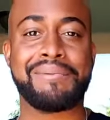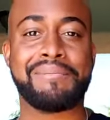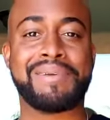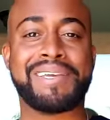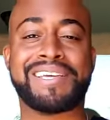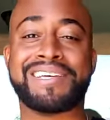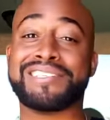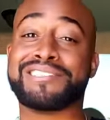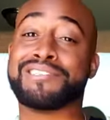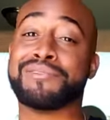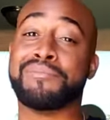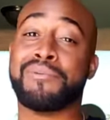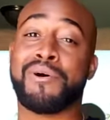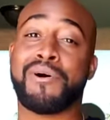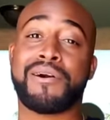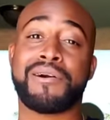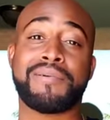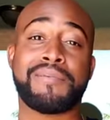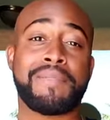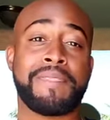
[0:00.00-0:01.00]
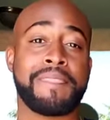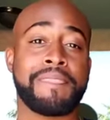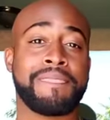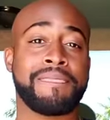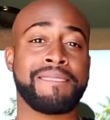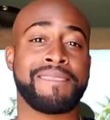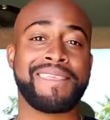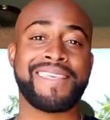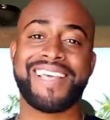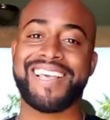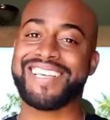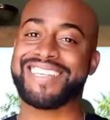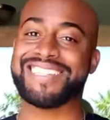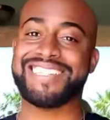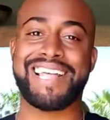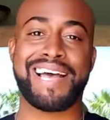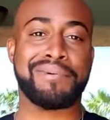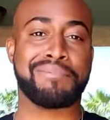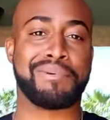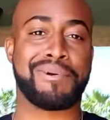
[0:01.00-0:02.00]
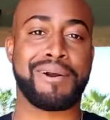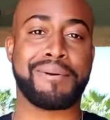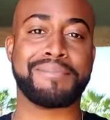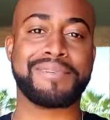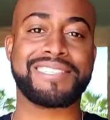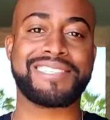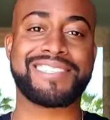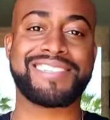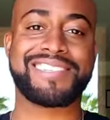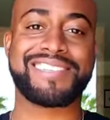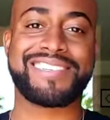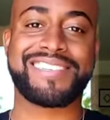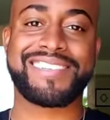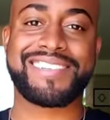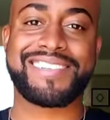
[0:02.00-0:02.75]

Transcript: because tomorrow is not promised.